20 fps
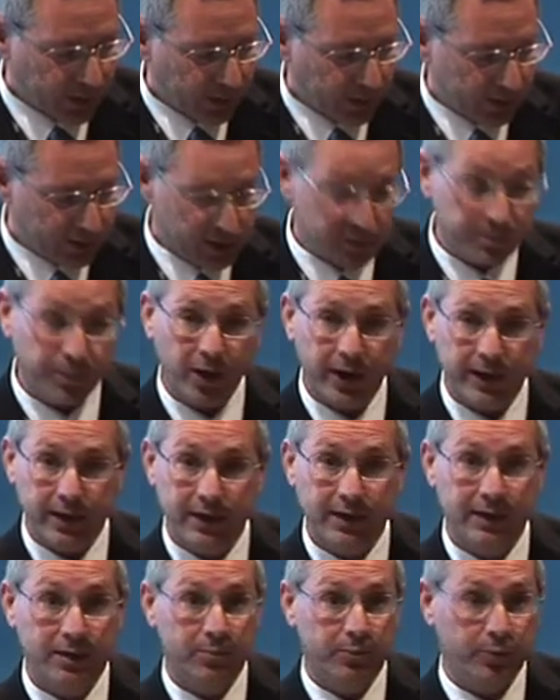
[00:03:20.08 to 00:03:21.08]
despite
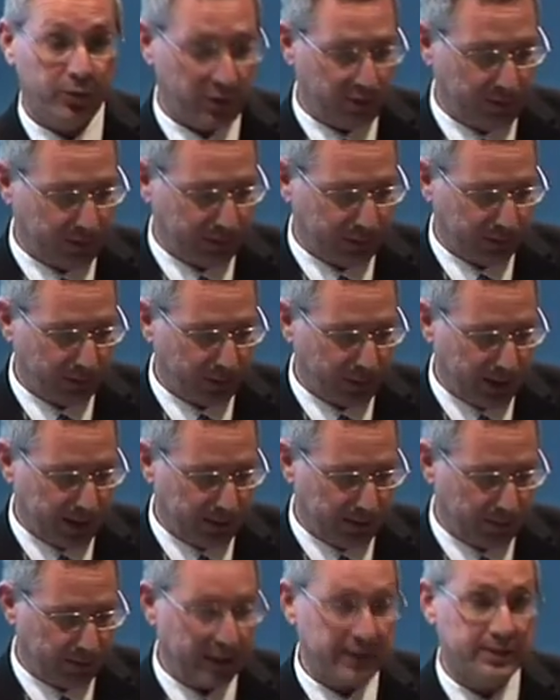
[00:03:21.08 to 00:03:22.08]
any improvement that we
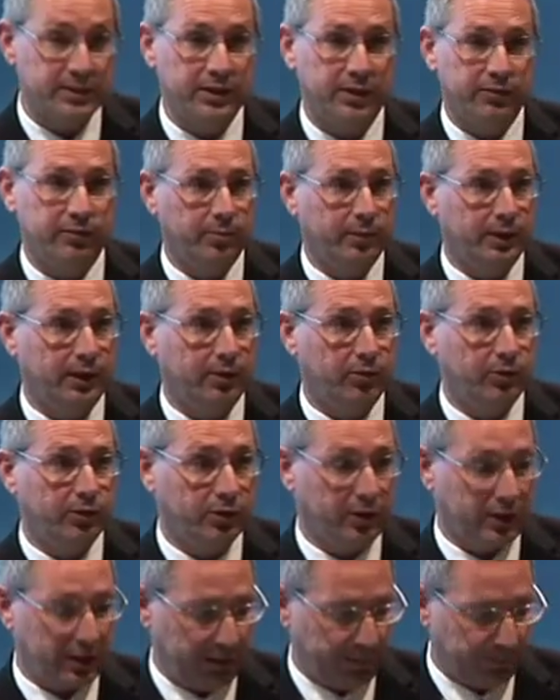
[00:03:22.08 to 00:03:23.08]
may see from a lower
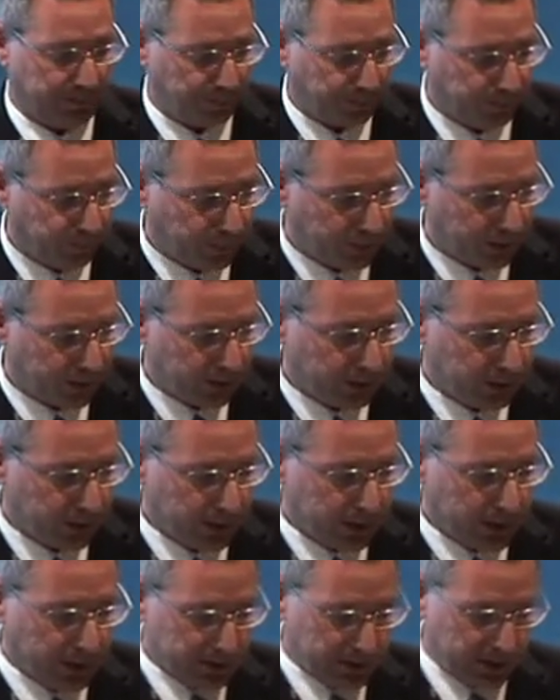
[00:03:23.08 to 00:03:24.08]
dollar.
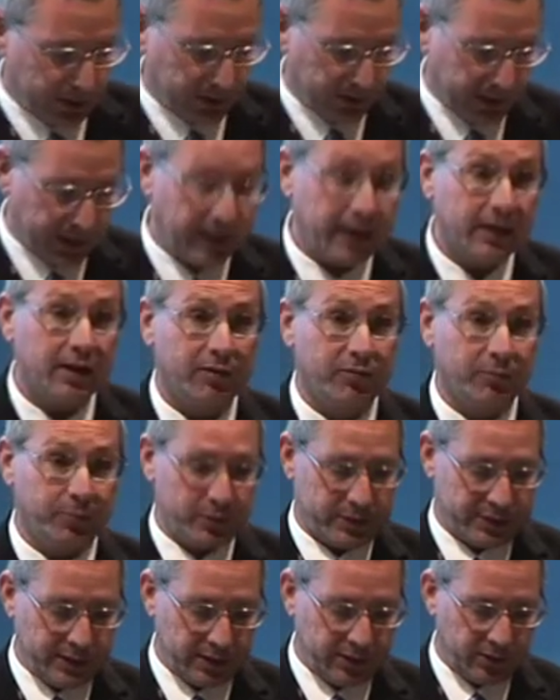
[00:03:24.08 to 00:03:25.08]
So today I've
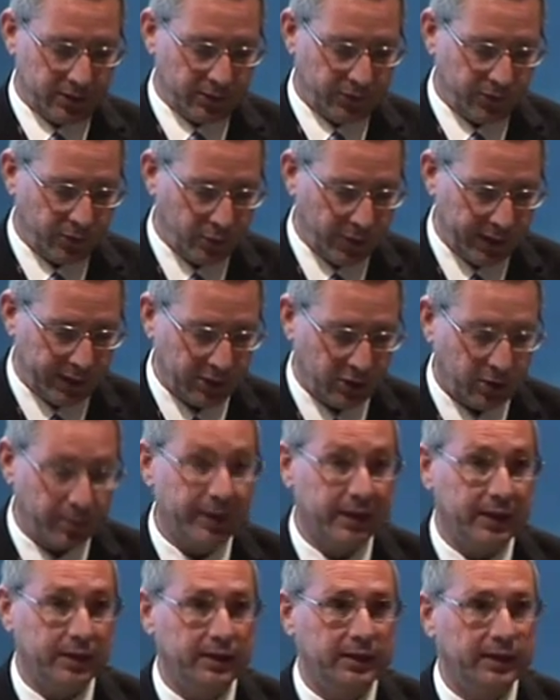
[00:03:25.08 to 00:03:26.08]
presented a few
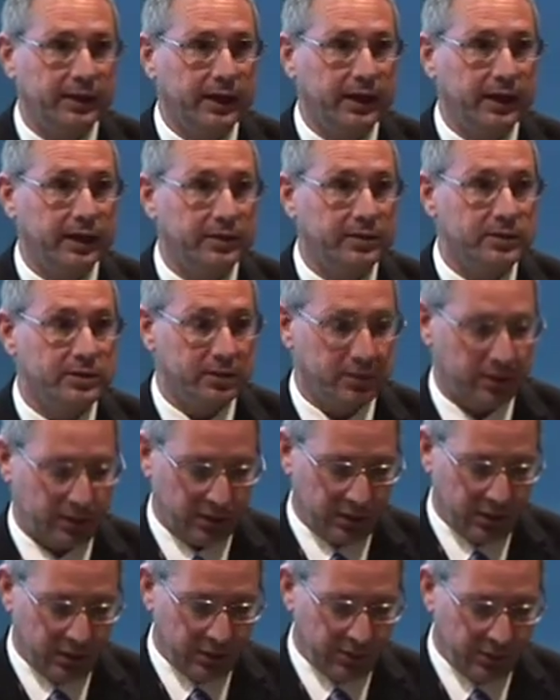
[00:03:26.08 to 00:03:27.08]
economic indicators
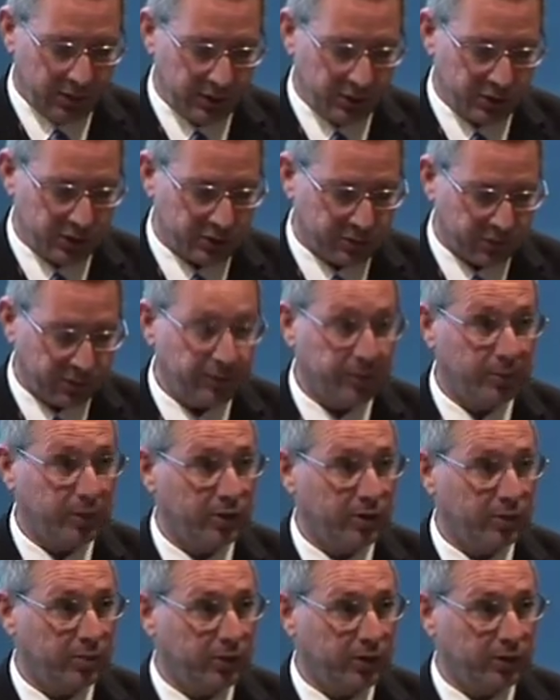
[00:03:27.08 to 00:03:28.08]
that are useful for
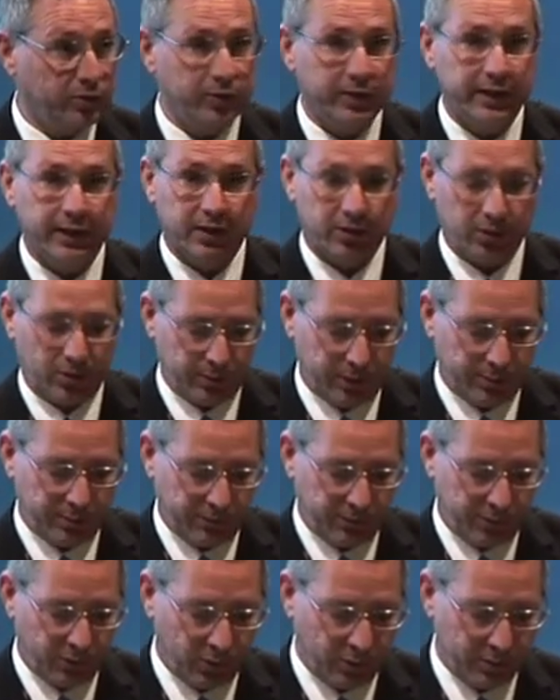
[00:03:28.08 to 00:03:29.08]
monitoring economic
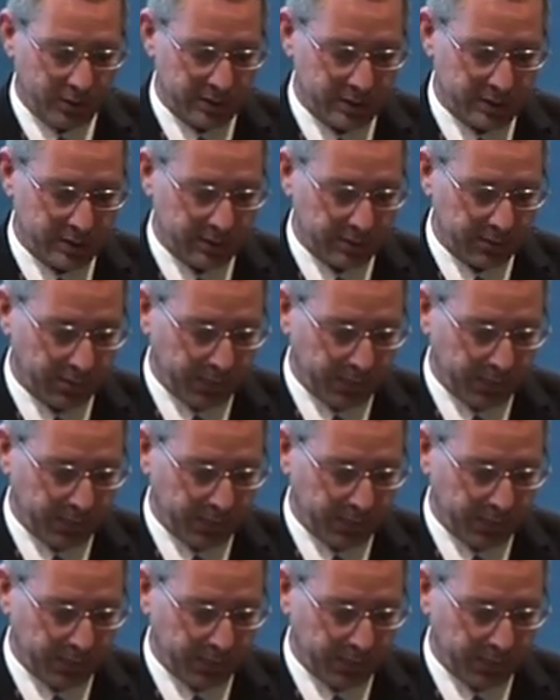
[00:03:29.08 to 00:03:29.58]
performance